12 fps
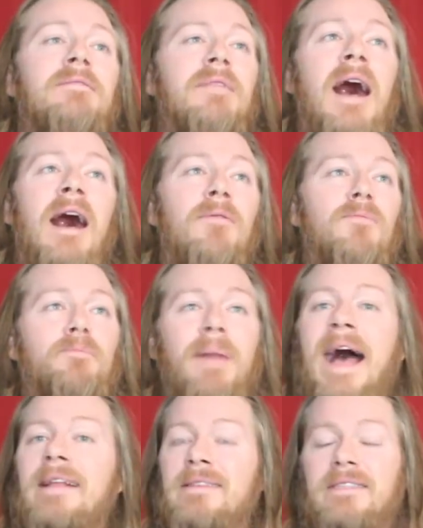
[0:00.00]

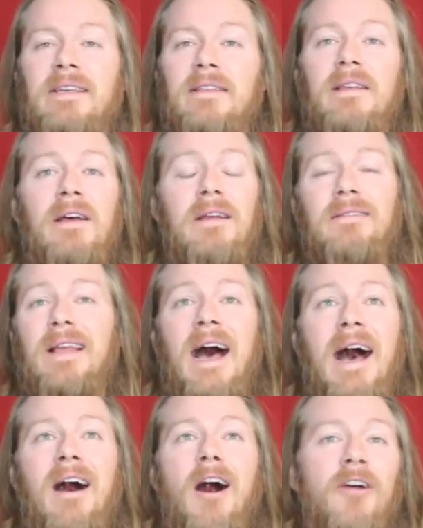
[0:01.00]
Pattinson,
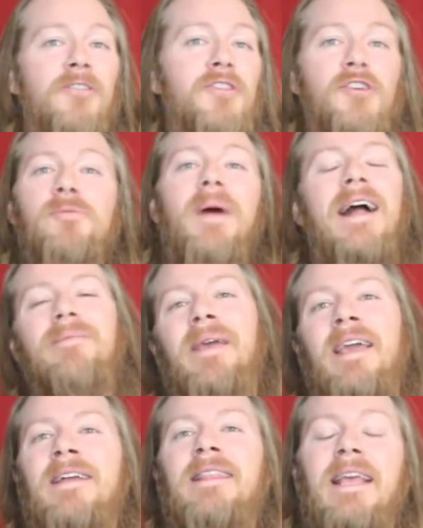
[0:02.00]
our new
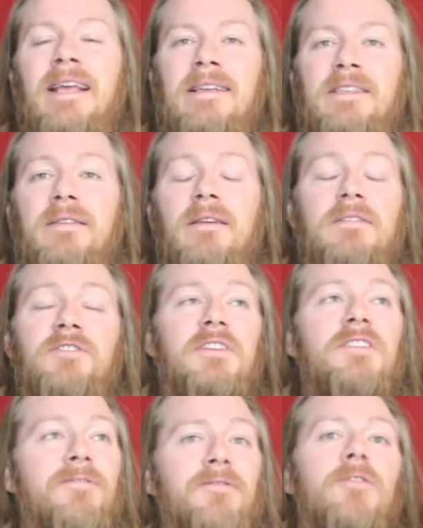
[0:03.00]
Batman, is
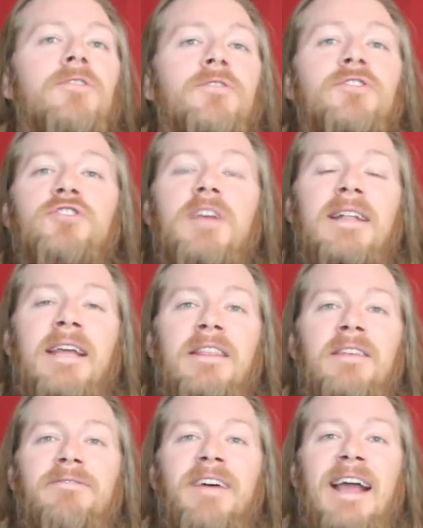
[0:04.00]
just further shedding
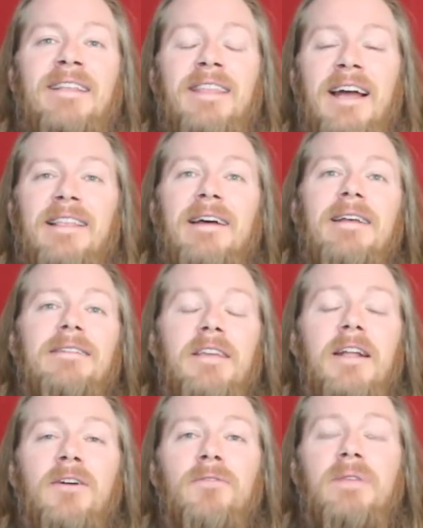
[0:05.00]
the fact that,
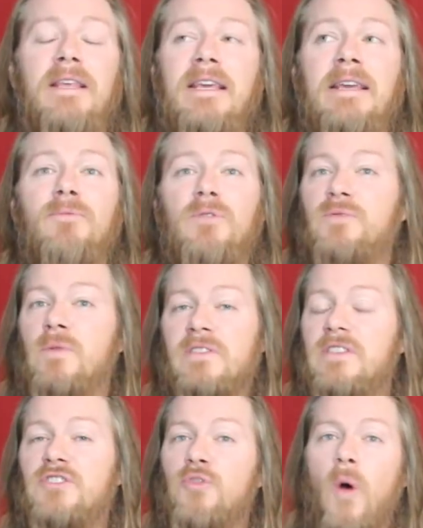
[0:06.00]
you know, he was
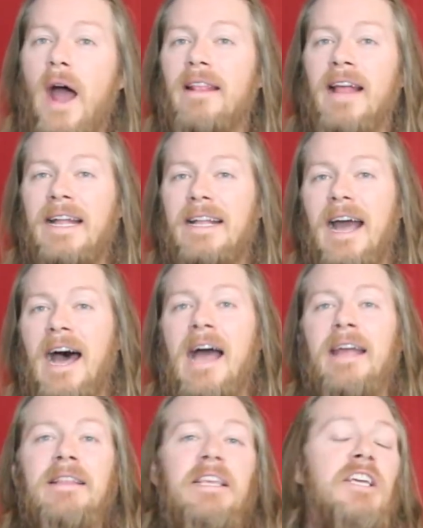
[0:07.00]
once the Twilight
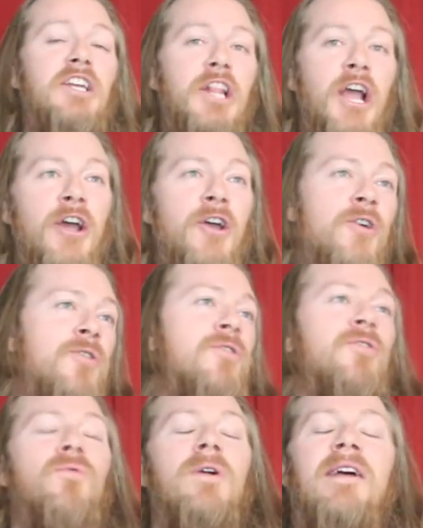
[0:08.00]
guy and he glowed
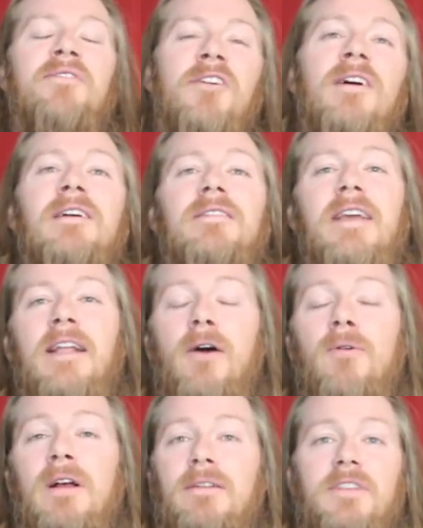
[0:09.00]
or whatever. You
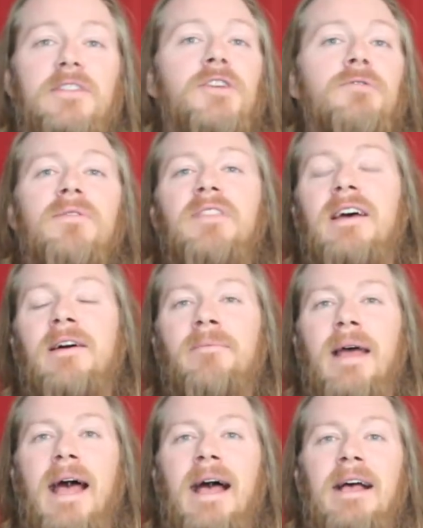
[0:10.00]
know, the two of
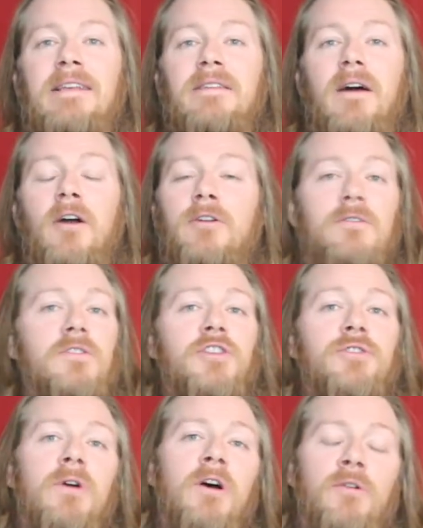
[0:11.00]
them as our
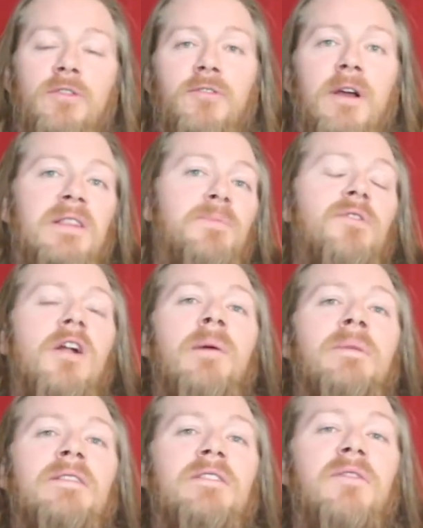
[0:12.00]
duo throughout the
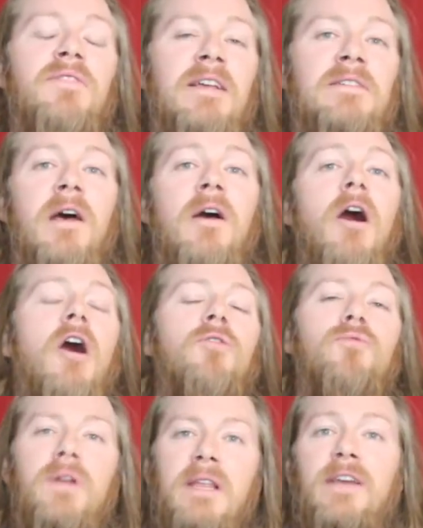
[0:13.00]
predominance of this are
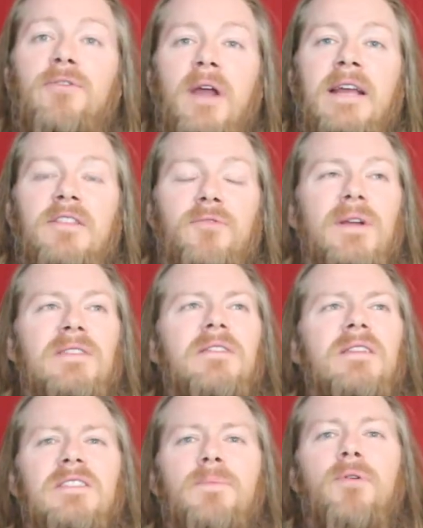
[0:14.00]
really great. The rest
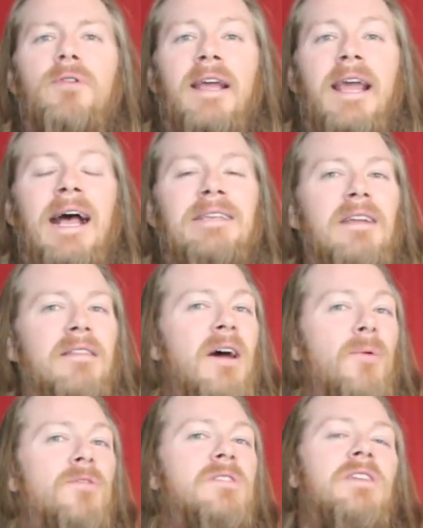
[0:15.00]
of the supporting cast I
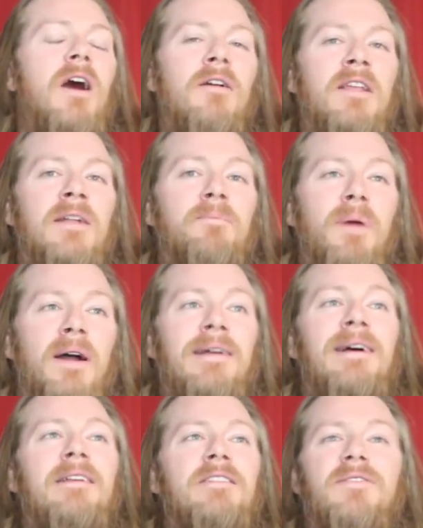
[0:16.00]
thought were solid,
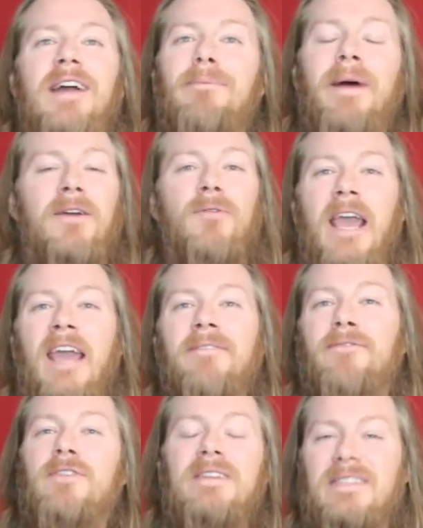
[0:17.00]
but you've got Michael
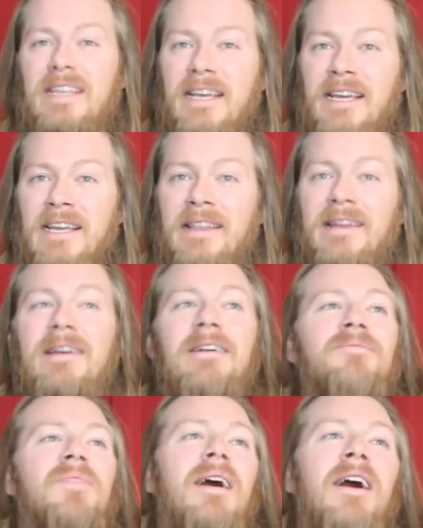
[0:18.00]
Caine for a scene,
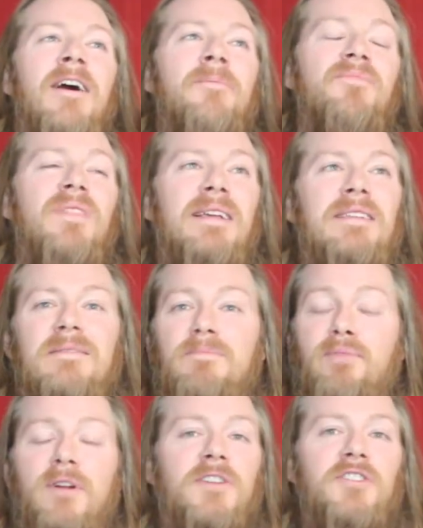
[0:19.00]
this
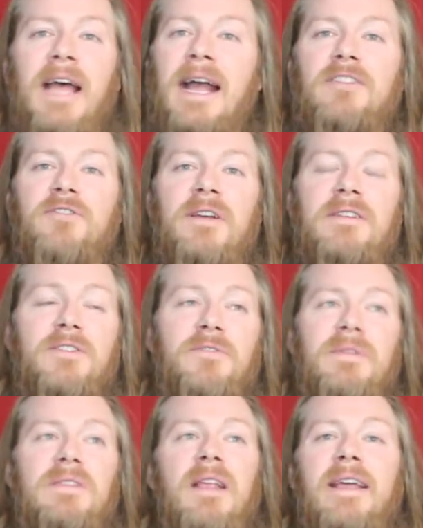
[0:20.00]
British actress
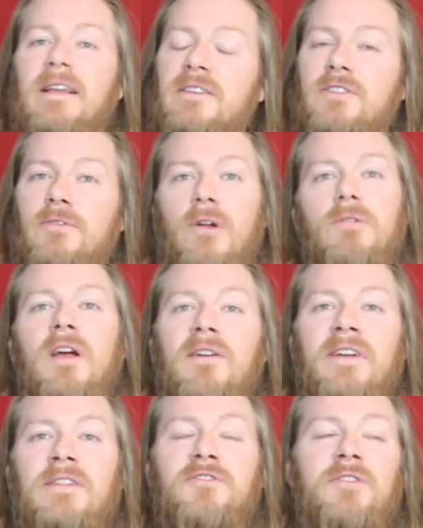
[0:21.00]
who is like a pseudo
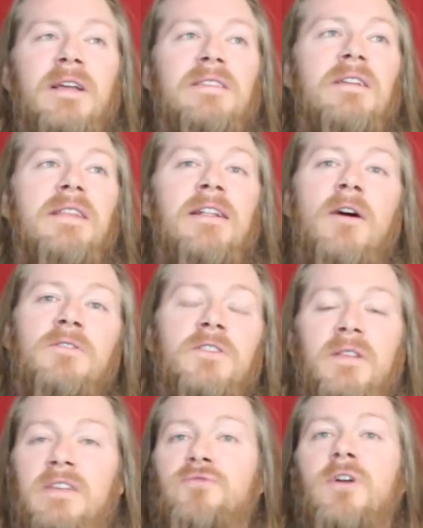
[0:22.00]
love interest, and then
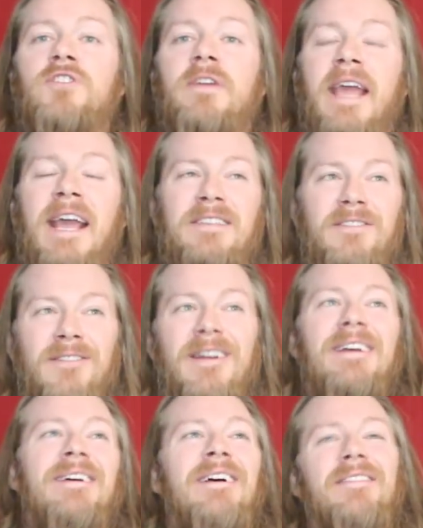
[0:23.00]
also this Russian gangster.
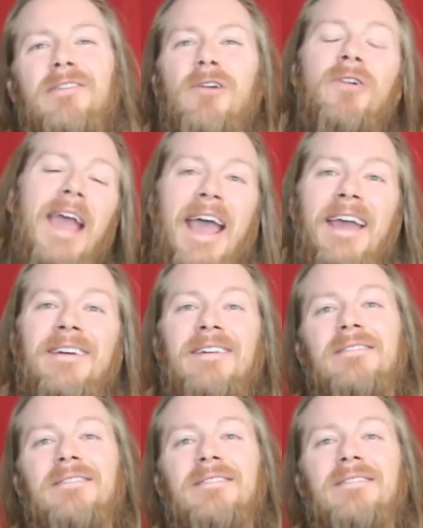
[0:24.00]
They're okay,